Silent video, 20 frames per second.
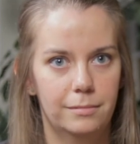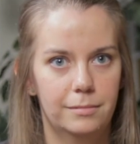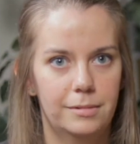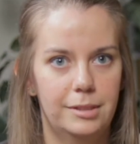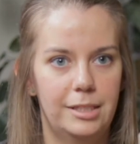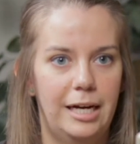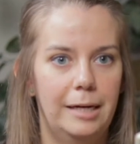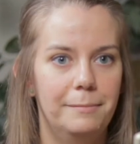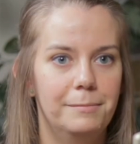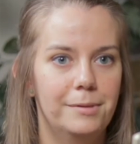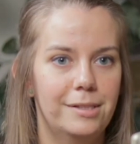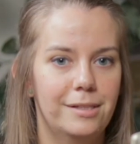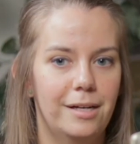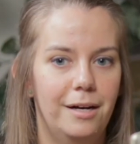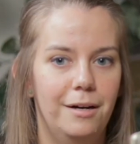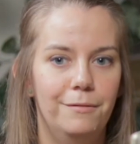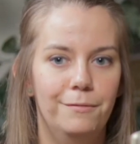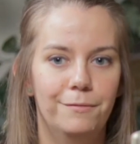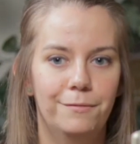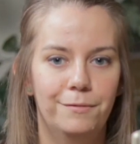types
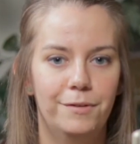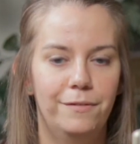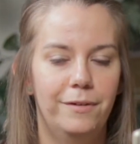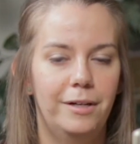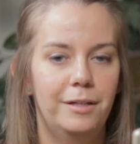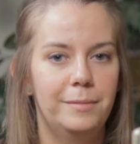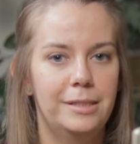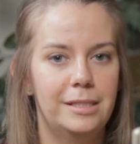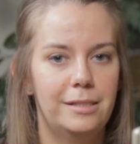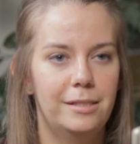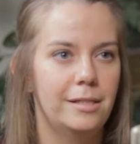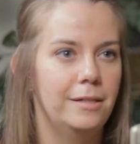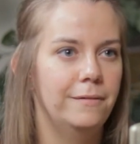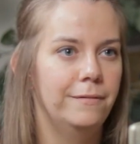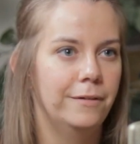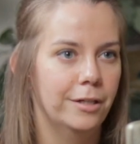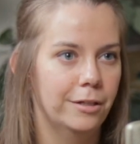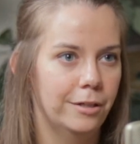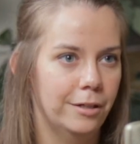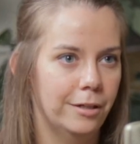of developments to
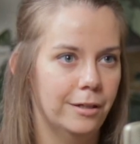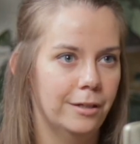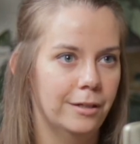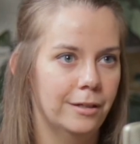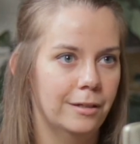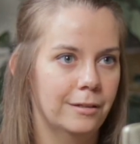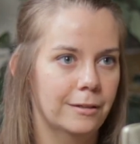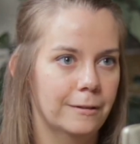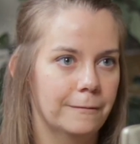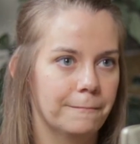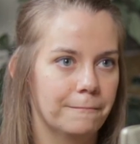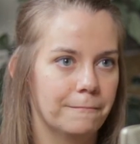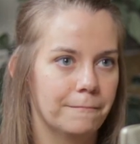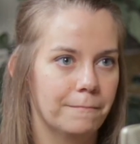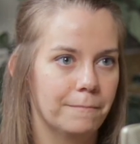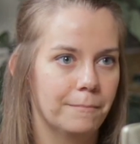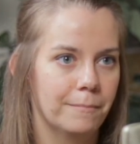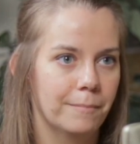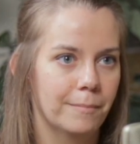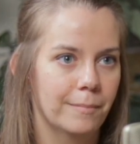even occur?
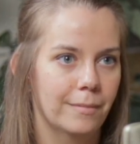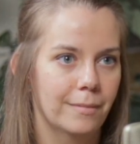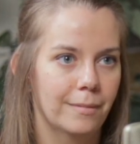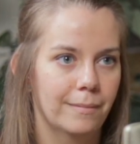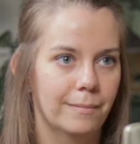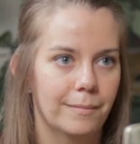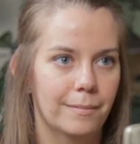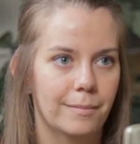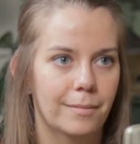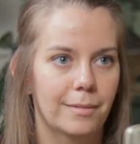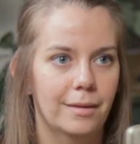Right. Okay.